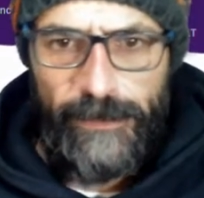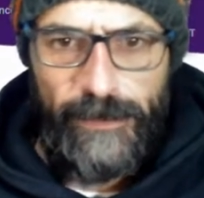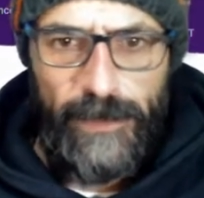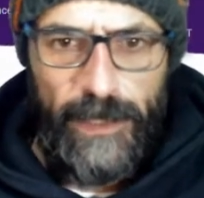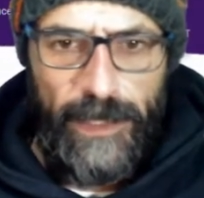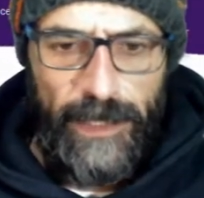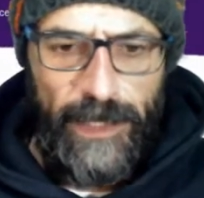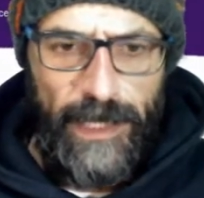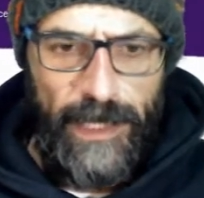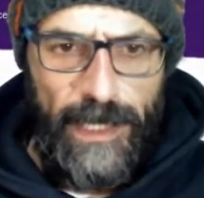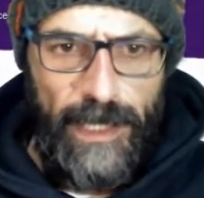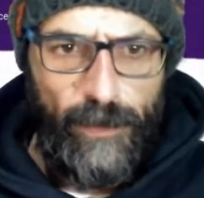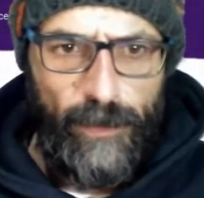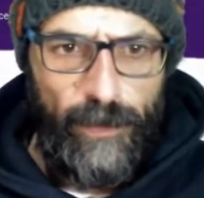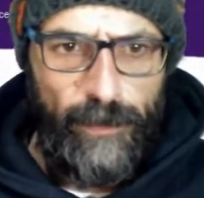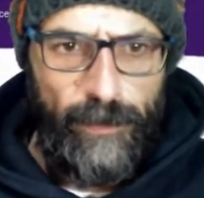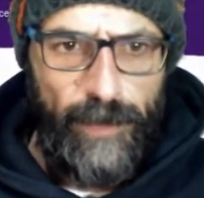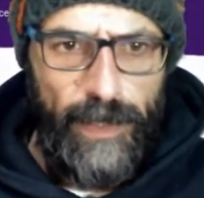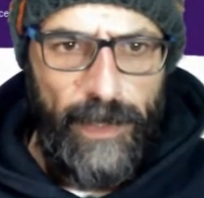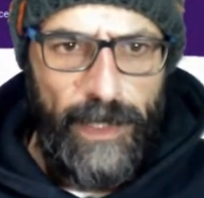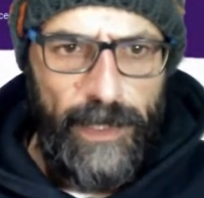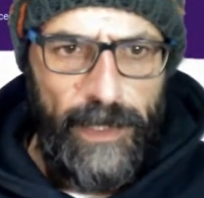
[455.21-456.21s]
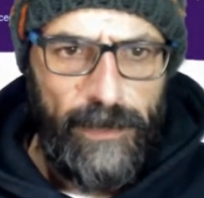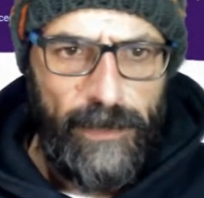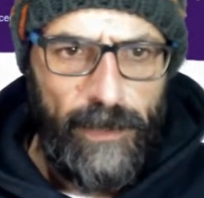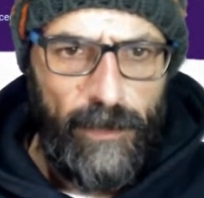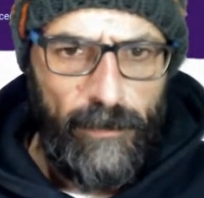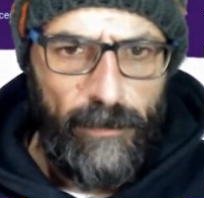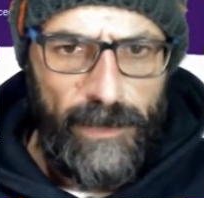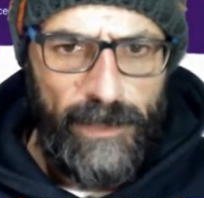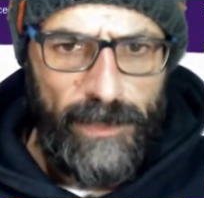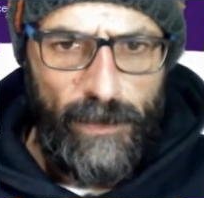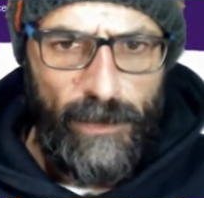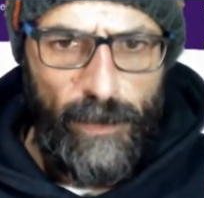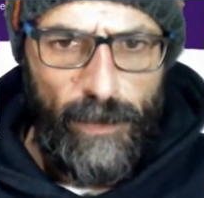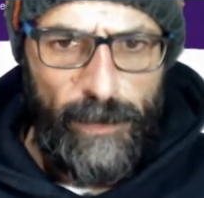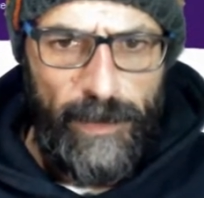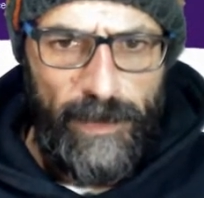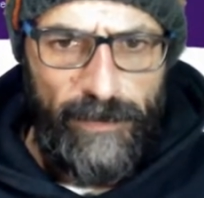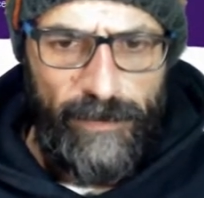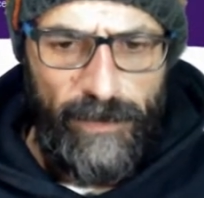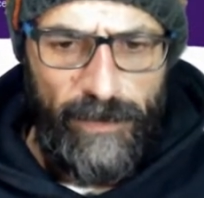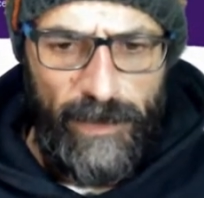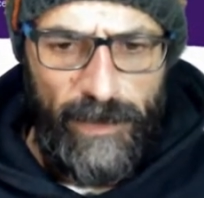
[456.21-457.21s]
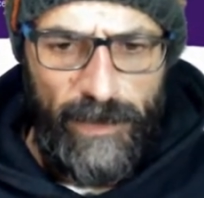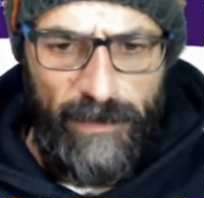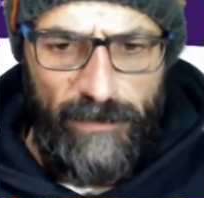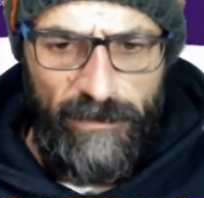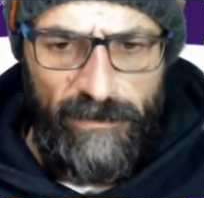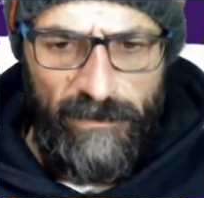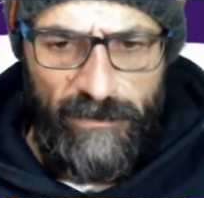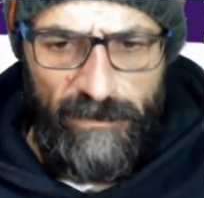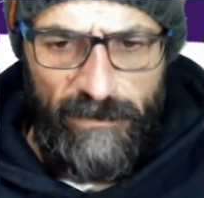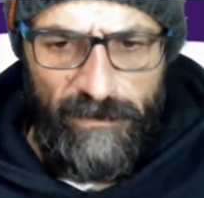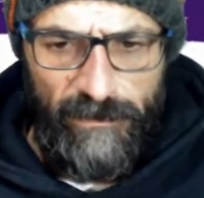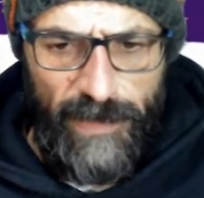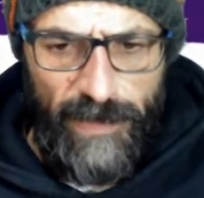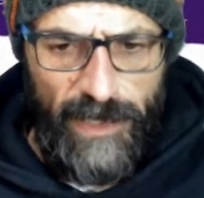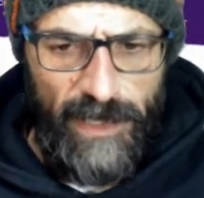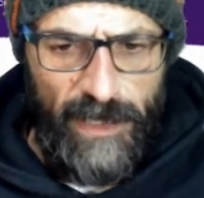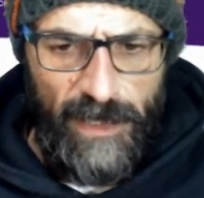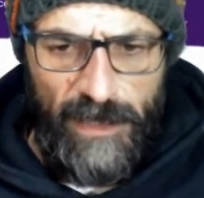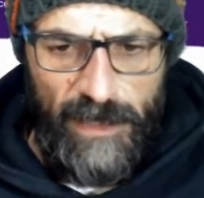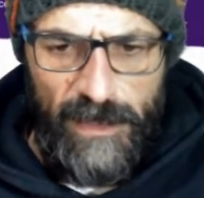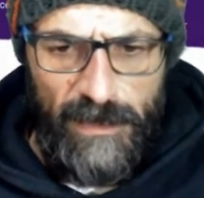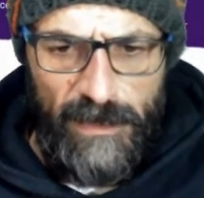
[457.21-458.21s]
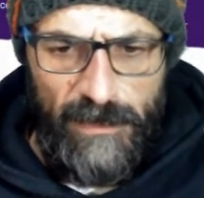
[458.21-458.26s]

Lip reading: Again, we paid, how much did we pay for him? Peanuts.